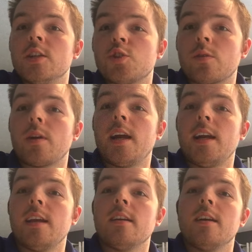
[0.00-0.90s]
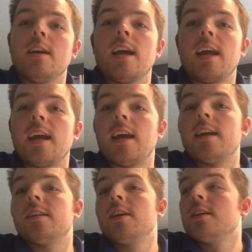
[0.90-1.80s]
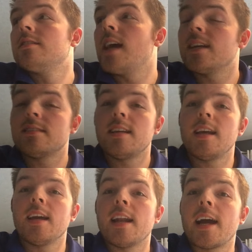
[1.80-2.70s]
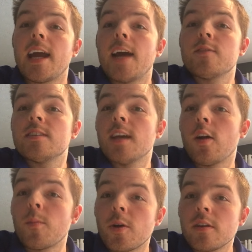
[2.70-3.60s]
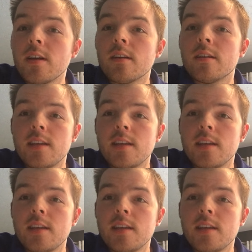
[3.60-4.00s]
training and testing, and I have to telemarket?